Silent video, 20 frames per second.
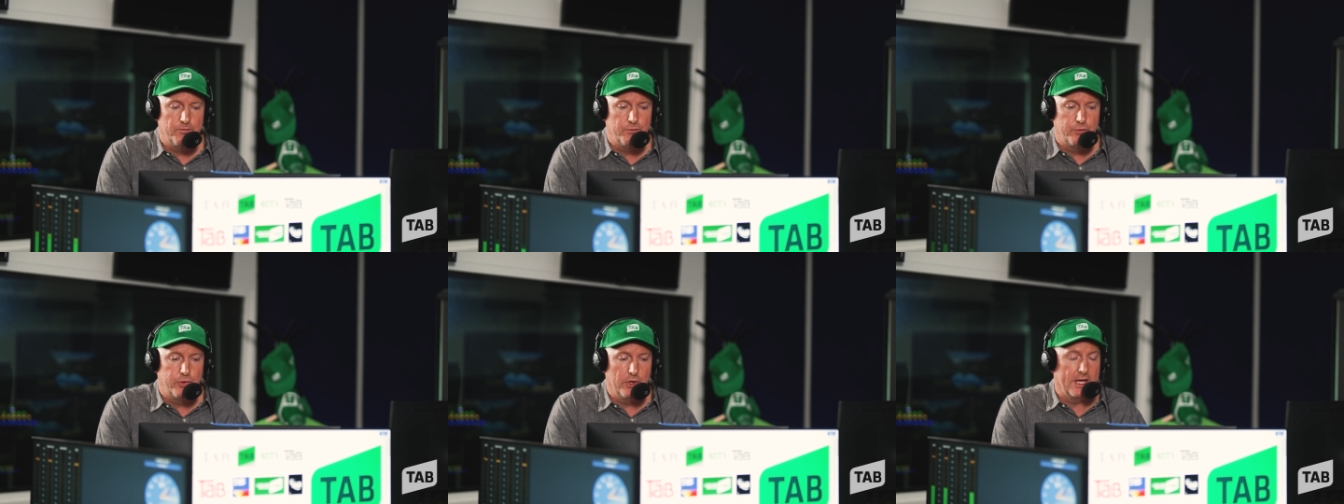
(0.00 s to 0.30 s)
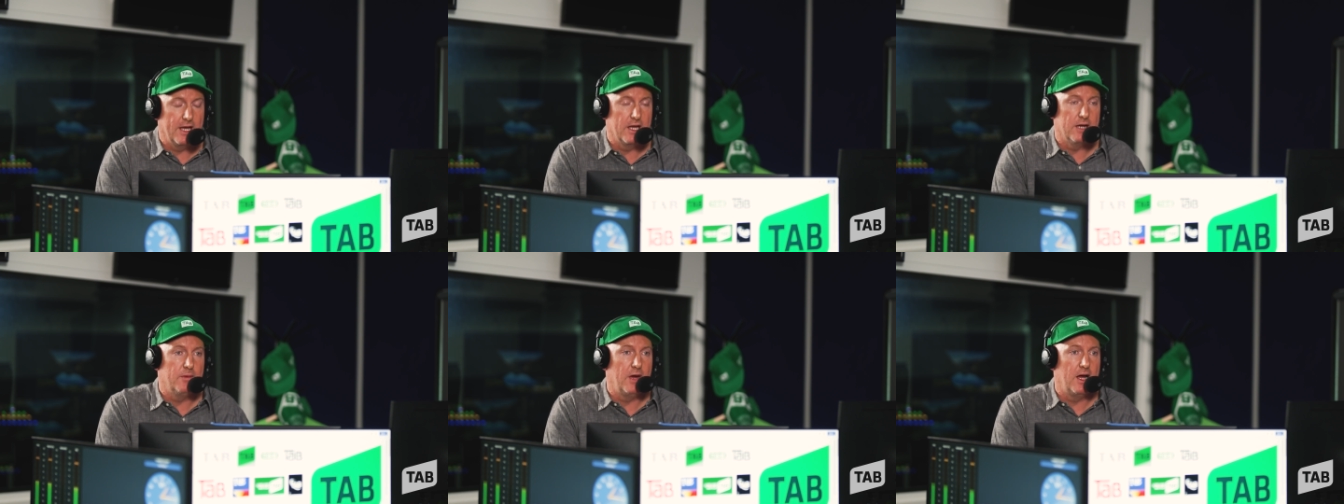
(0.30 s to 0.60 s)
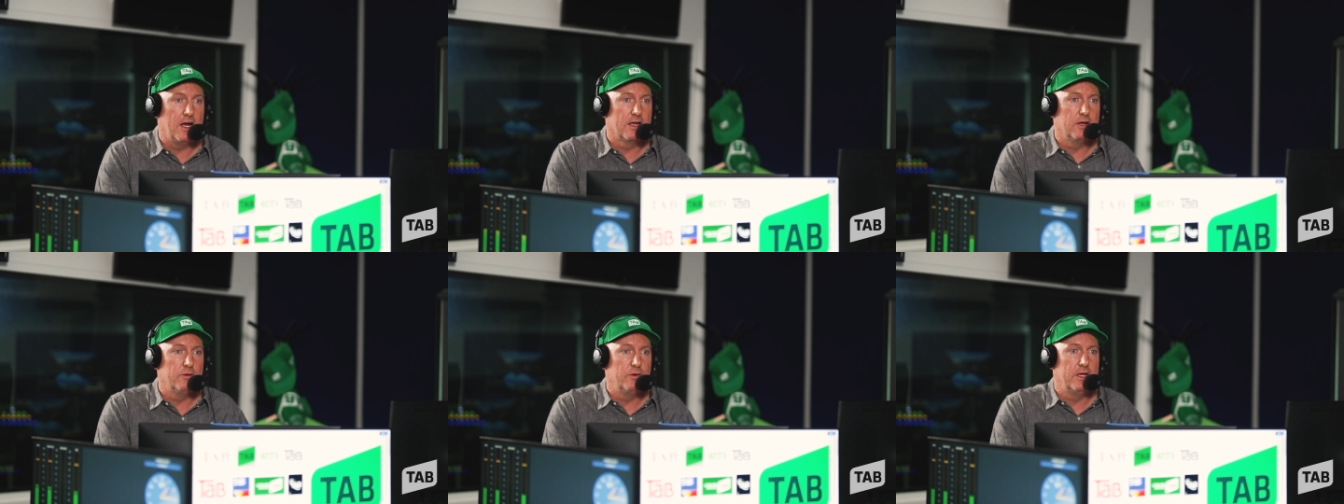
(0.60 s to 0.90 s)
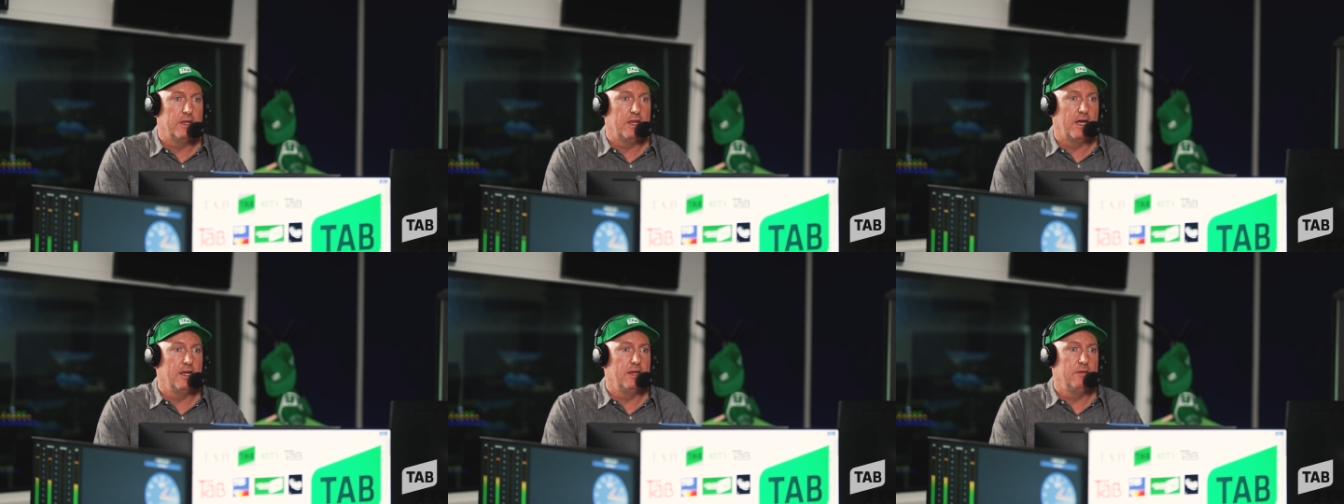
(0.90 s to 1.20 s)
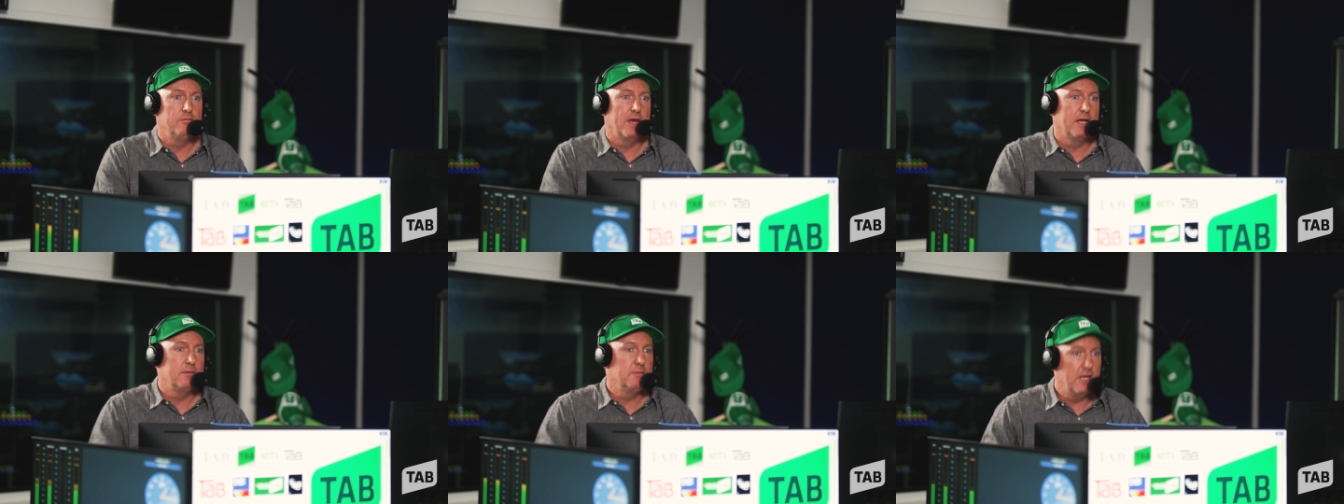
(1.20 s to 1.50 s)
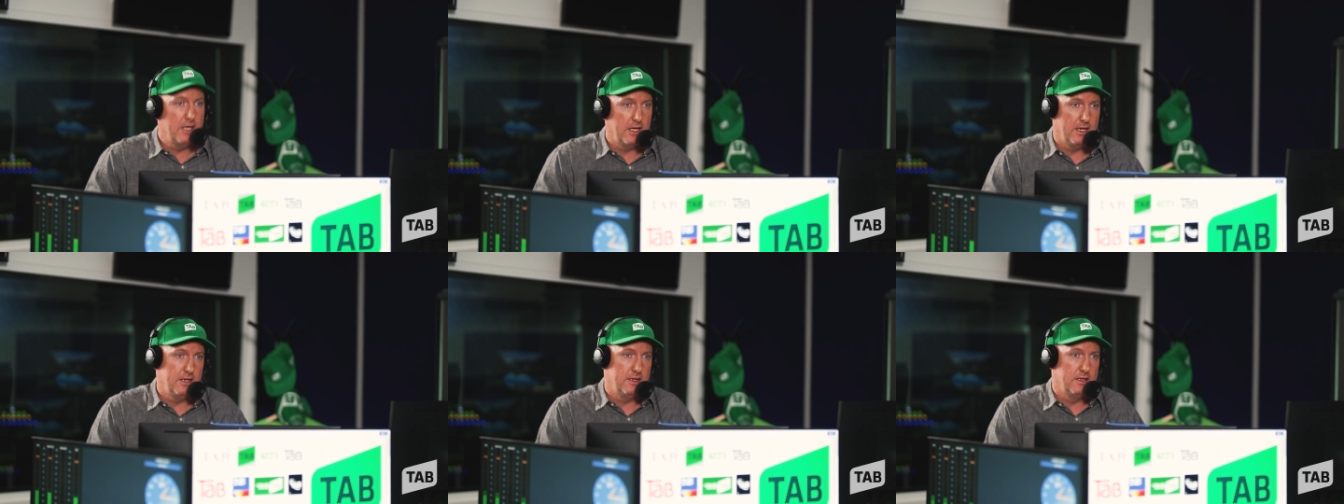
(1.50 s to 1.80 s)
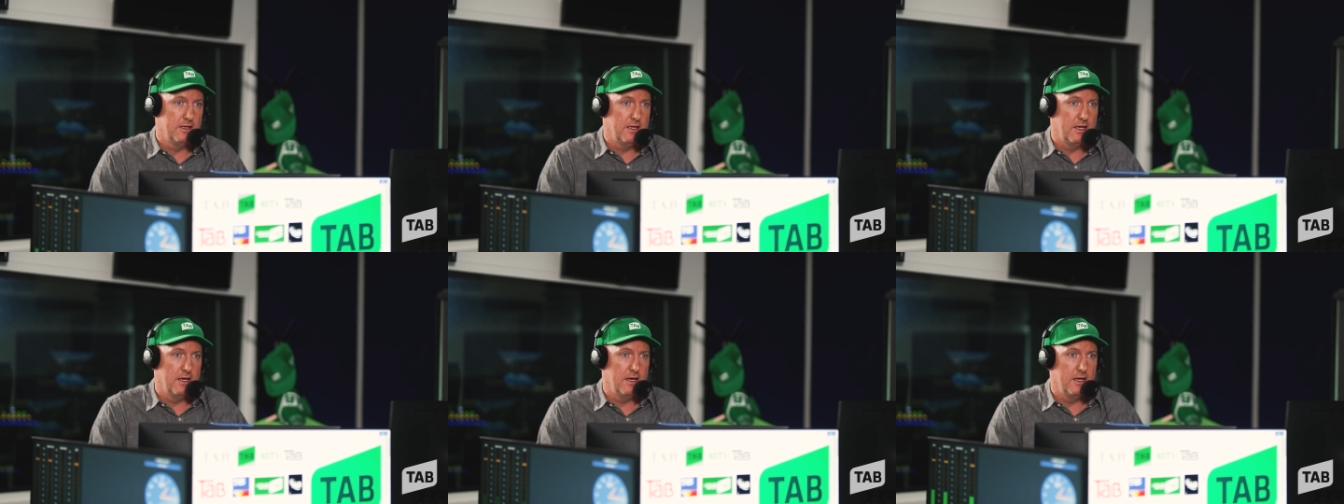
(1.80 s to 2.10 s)
putting out a market where they make money,
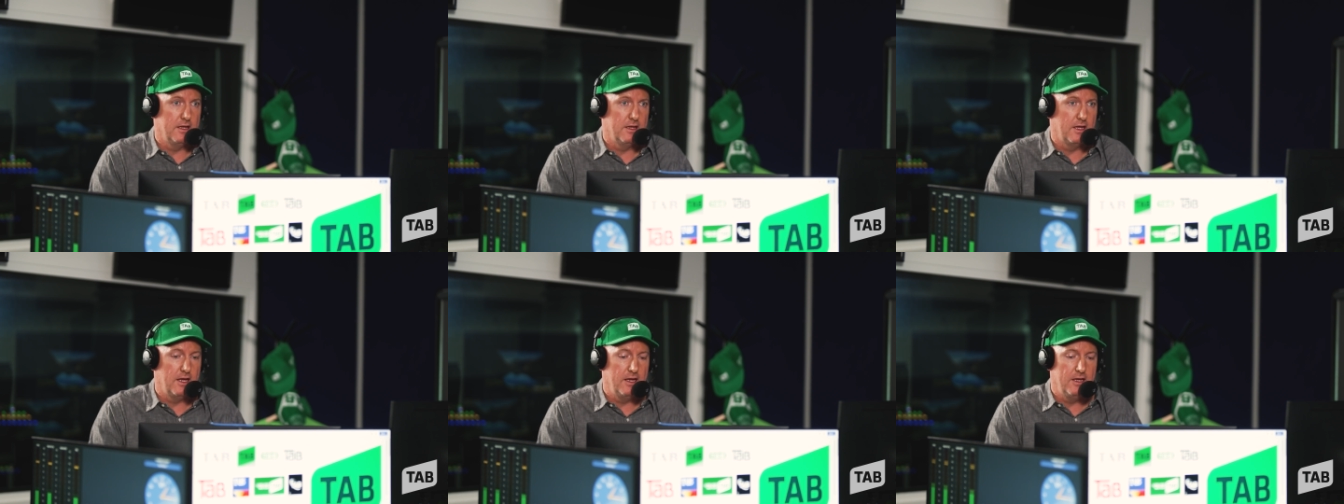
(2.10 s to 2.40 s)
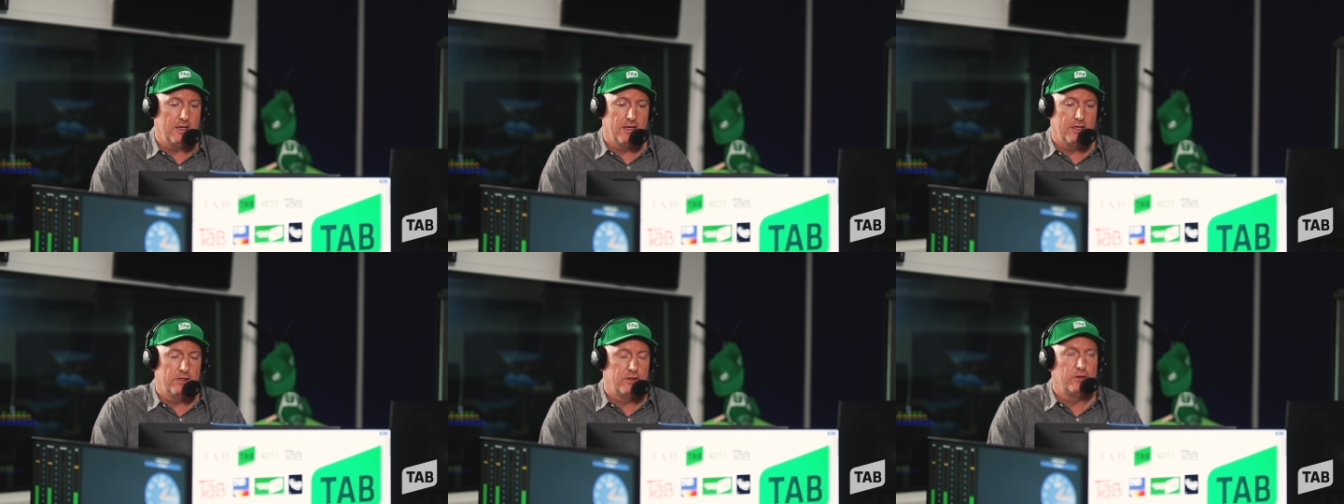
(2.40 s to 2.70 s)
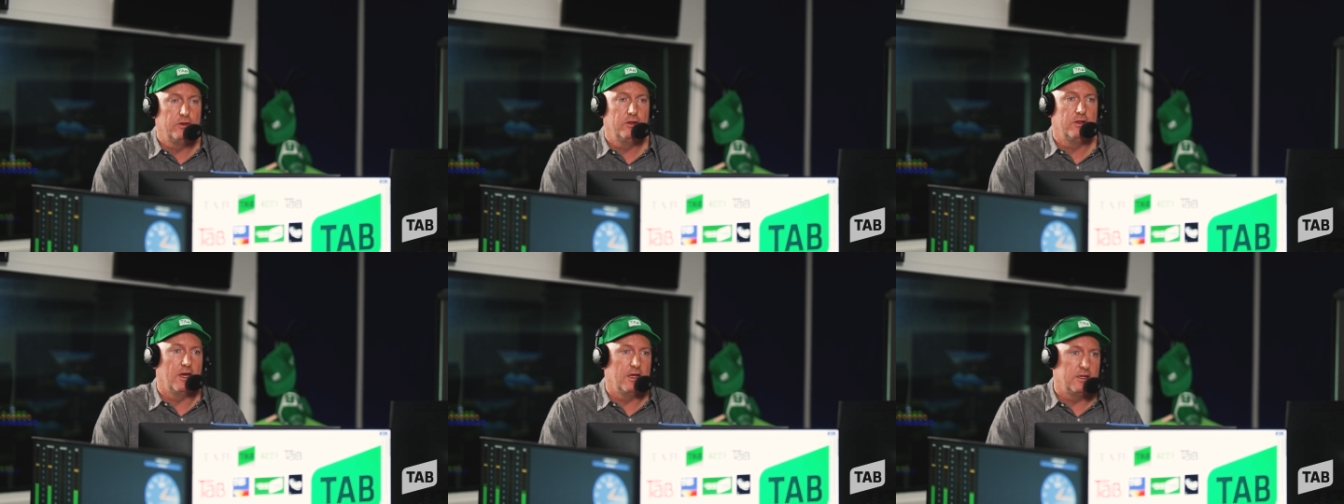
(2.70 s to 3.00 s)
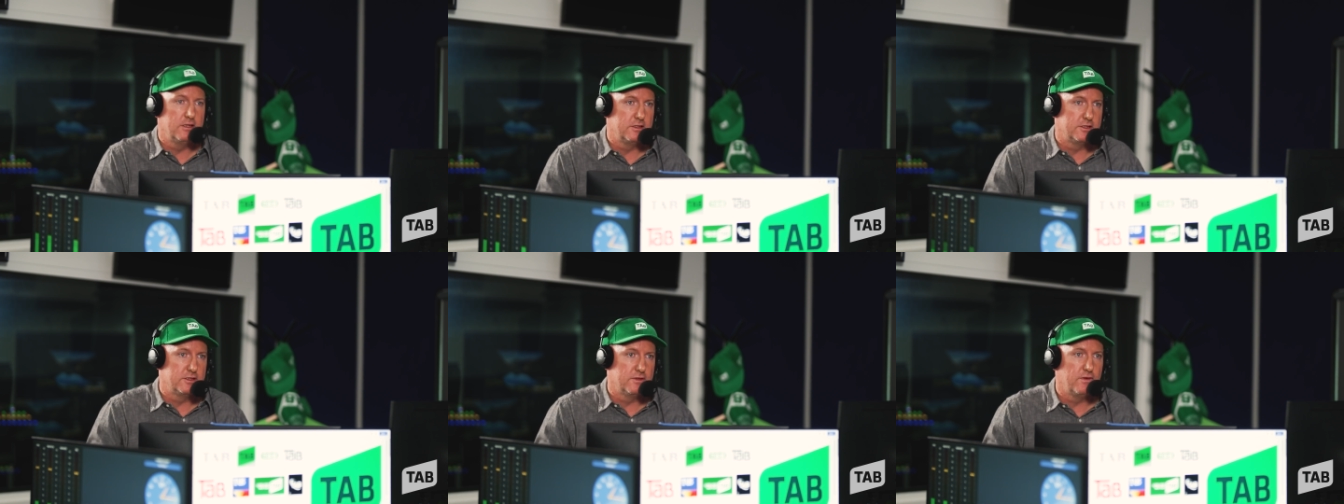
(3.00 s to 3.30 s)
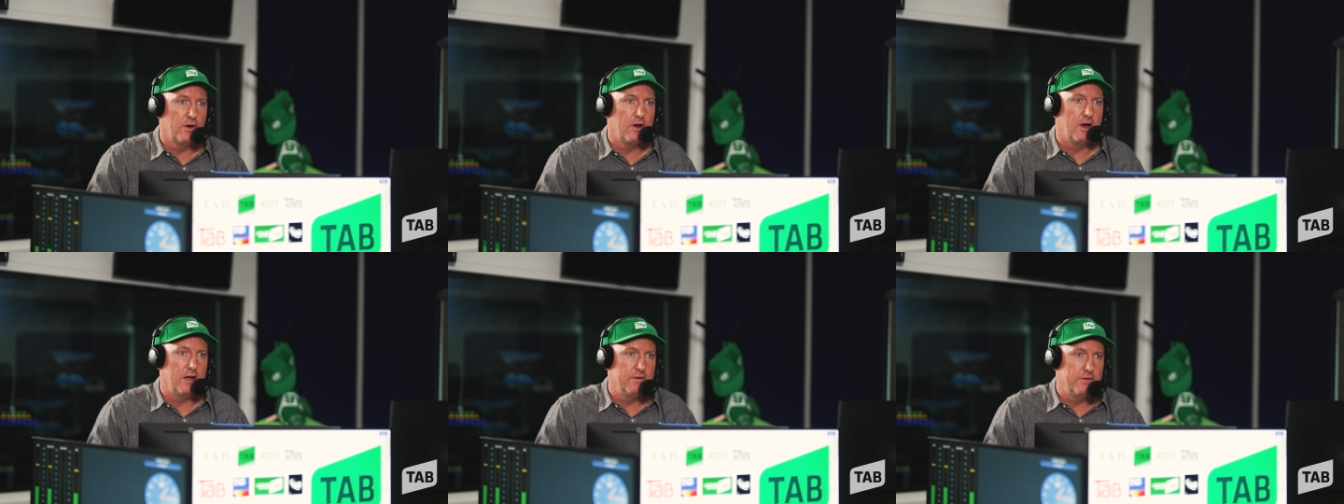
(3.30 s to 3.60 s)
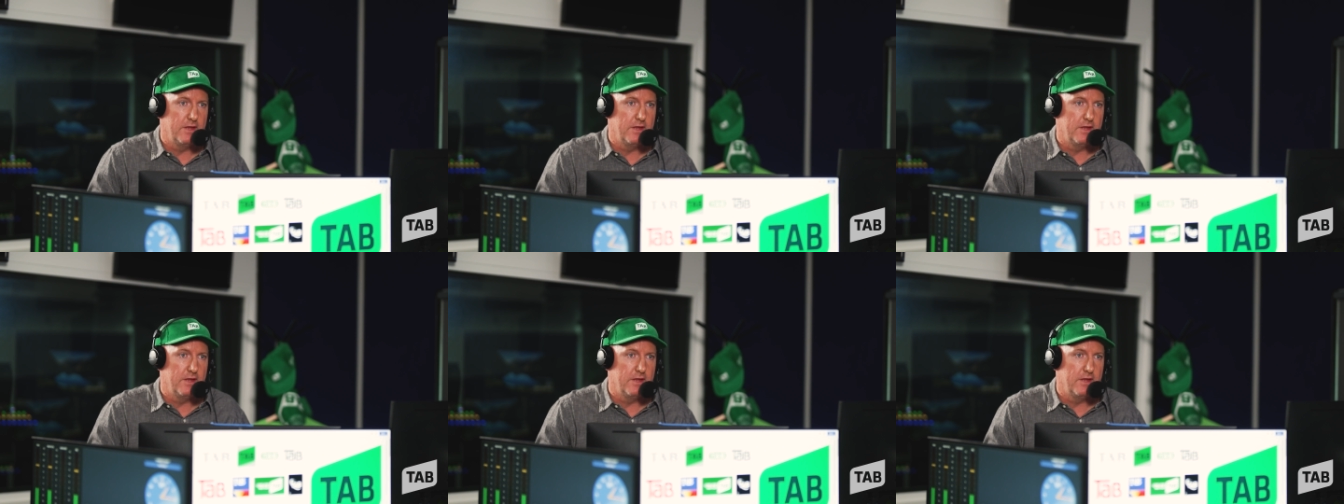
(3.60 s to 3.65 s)
and they need to do that to survive.